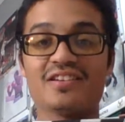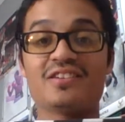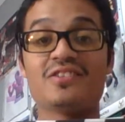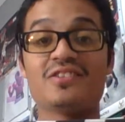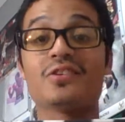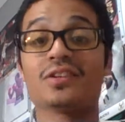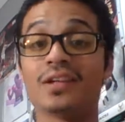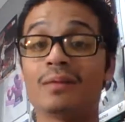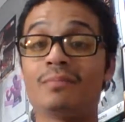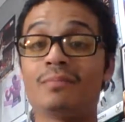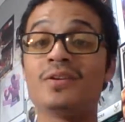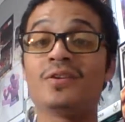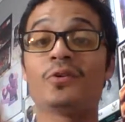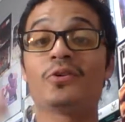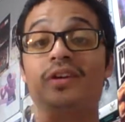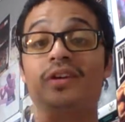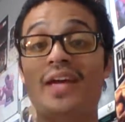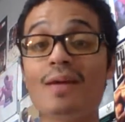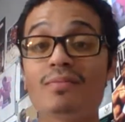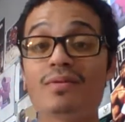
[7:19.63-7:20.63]
And you could love me or
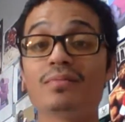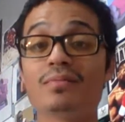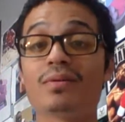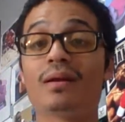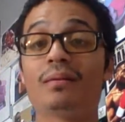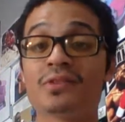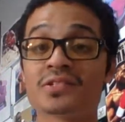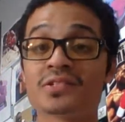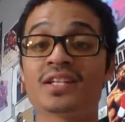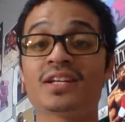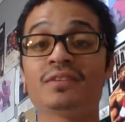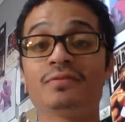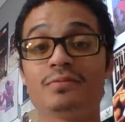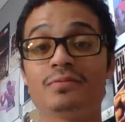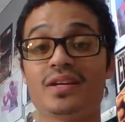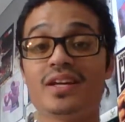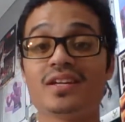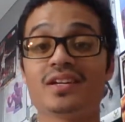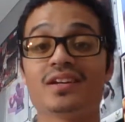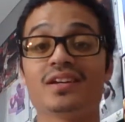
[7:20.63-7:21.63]
you can hate me, but I'm just a kid from
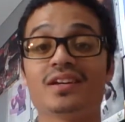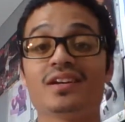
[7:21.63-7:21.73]
Dania.